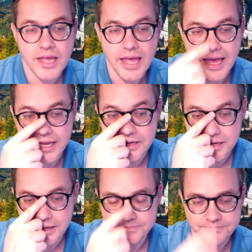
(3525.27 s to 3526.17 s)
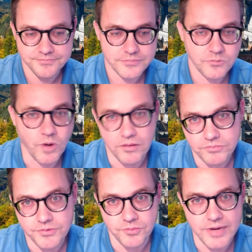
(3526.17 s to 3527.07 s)
And um, well,
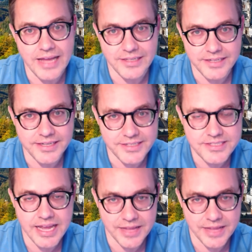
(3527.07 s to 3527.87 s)
the reality is